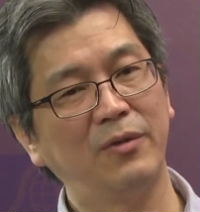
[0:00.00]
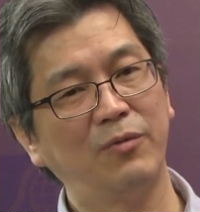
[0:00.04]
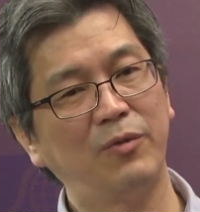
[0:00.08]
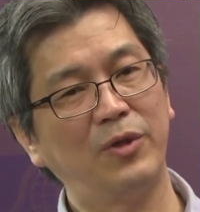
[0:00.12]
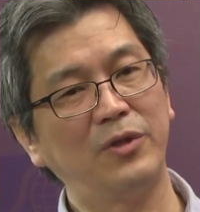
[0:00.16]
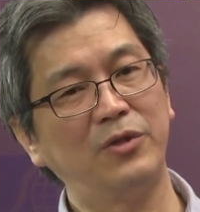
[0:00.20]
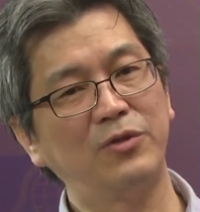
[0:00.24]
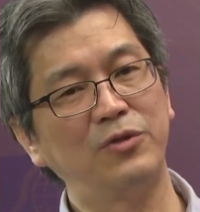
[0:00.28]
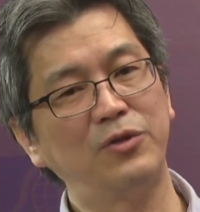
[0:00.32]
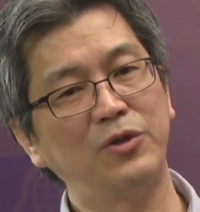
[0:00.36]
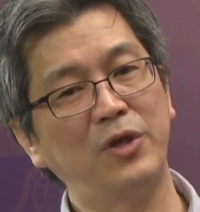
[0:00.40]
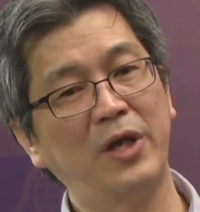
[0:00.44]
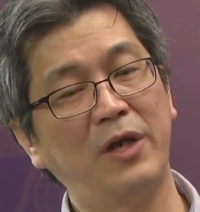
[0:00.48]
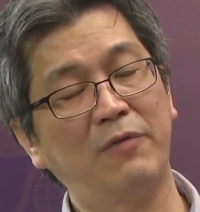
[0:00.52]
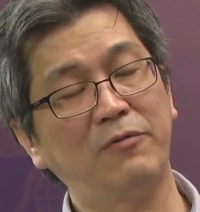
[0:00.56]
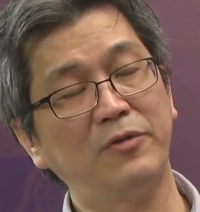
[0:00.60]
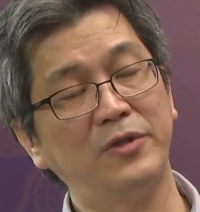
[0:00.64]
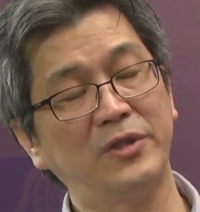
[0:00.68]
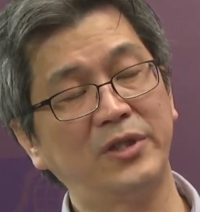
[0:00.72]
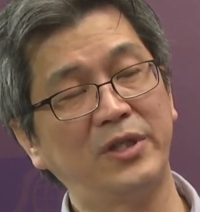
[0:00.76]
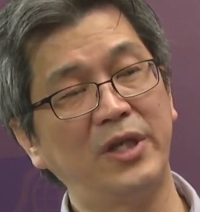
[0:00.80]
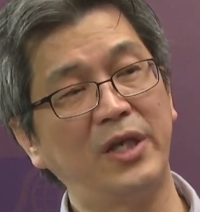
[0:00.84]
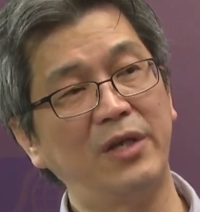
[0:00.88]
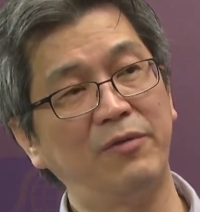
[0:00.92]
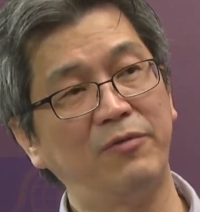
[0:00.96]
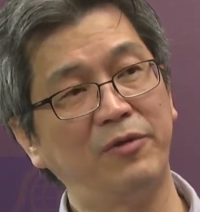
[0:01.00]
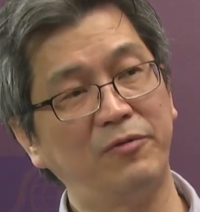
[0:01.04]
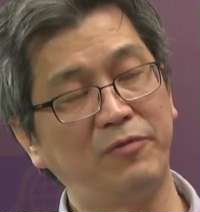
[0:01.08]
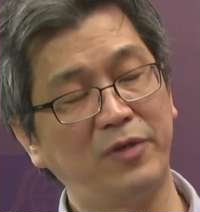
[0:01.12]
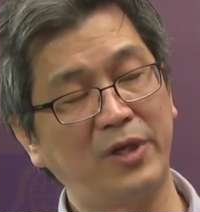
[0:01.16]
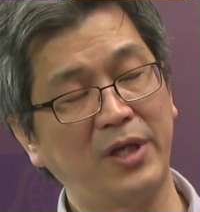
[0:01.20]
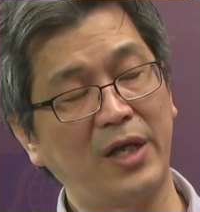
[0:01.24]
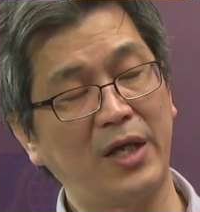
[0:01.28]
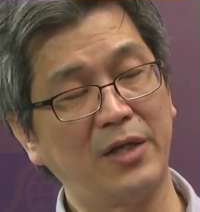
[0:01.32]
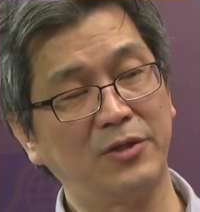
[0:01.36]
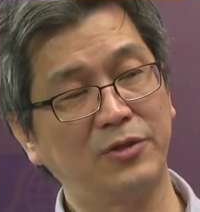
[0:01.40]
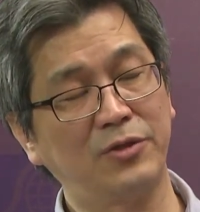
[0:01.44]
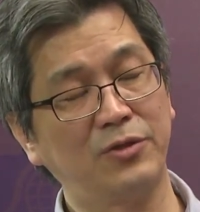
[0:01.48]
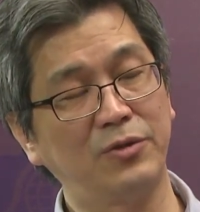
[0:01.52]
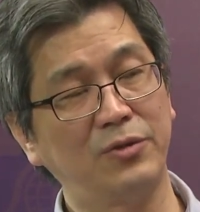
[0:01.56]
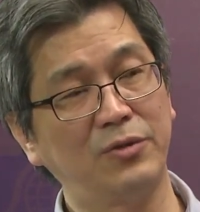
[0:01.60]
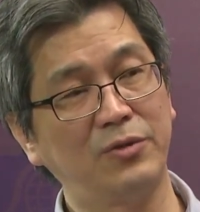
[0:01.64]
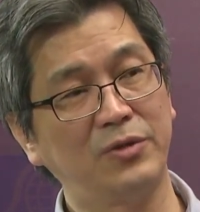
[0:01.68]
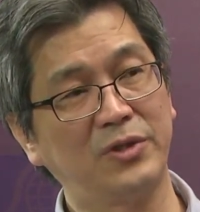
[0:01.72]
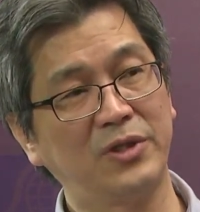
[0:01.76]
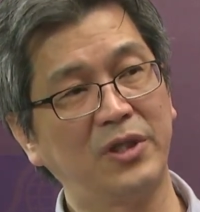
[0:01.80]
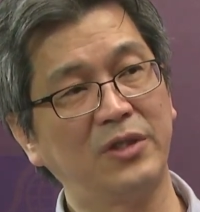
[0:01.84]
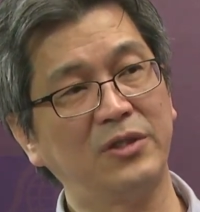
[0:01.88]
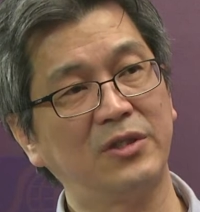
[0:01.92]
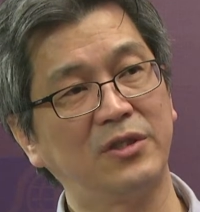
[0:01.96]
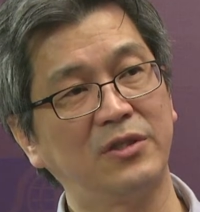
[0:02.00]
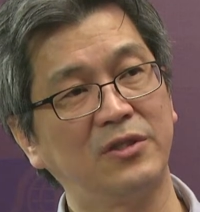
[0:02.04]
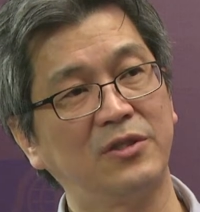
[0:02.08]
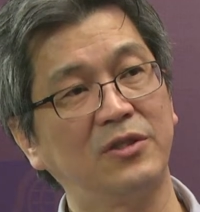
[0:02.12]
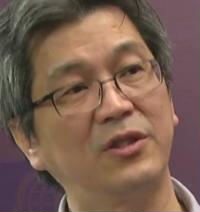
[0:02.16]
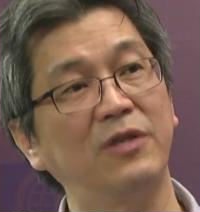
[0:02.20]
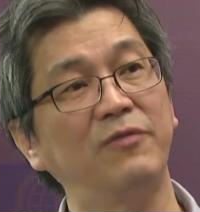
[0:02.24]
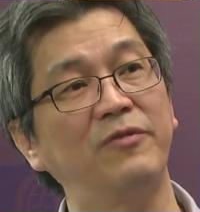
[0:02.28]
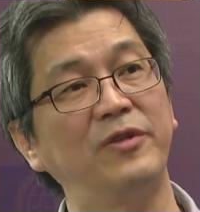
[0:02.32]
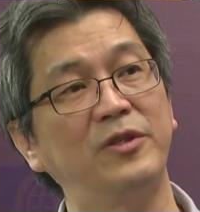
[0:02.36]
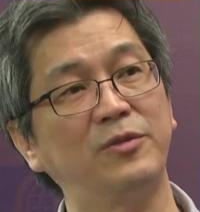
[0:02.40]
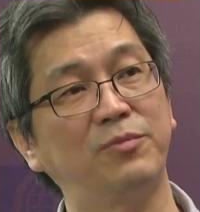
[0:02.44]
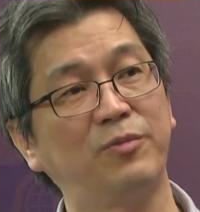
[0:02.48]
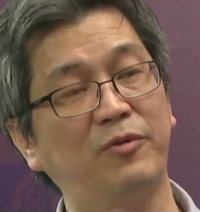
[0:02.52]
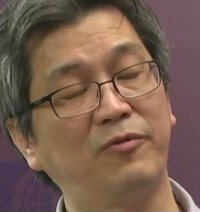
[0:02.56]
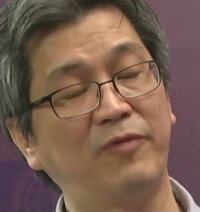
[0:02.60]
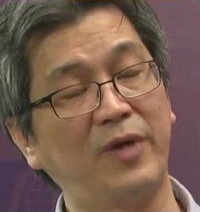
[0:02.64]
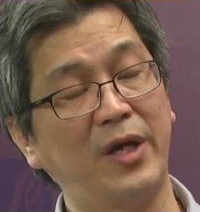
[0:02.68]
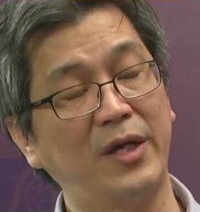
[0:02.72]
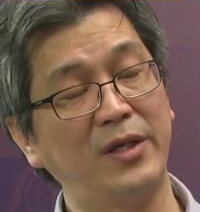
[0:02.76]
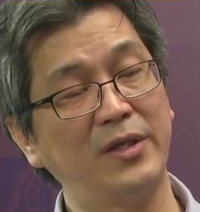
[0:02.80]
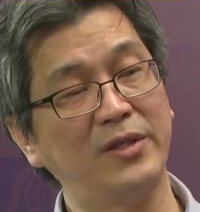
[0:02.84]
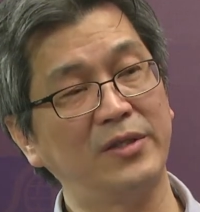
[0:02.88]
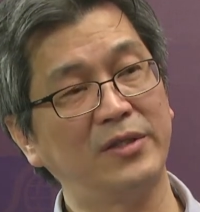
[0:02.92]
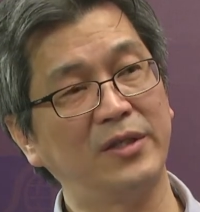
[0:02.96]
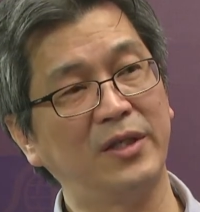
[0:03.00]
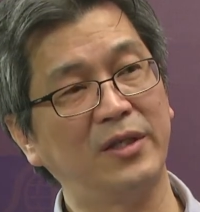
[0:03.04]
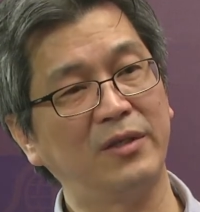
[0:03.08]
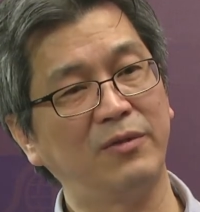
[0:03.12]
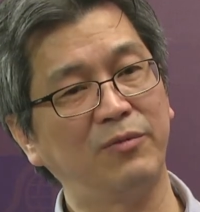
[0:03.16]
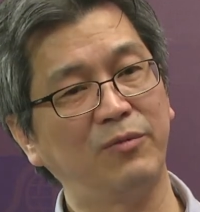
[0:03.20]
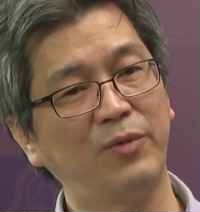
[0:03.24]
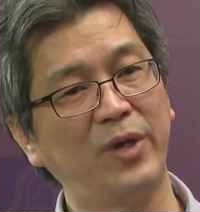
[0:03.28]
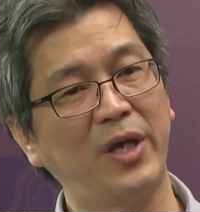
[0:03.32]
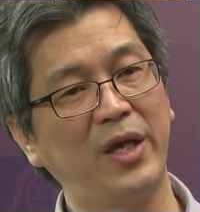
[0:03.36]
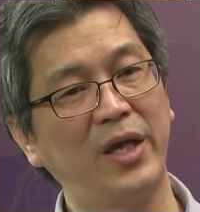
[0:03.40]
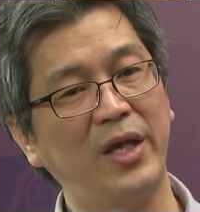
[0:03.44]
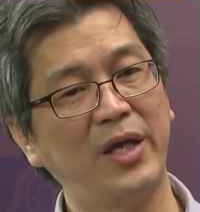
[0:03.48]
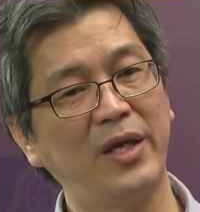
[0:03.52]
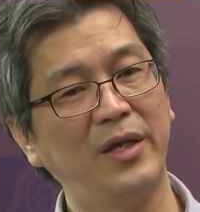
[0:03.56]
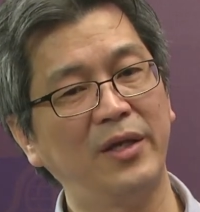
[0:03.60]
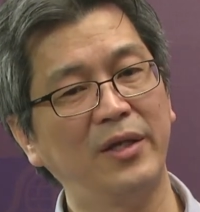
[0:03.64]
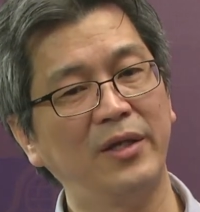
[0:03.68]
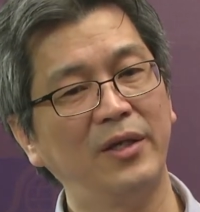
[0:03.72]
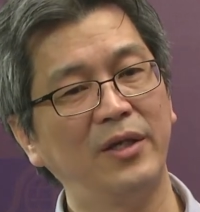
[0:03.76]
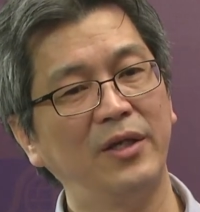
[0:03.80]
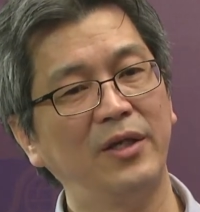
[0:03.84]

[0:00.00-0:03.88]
What do you have to say with regards to such service providers, and where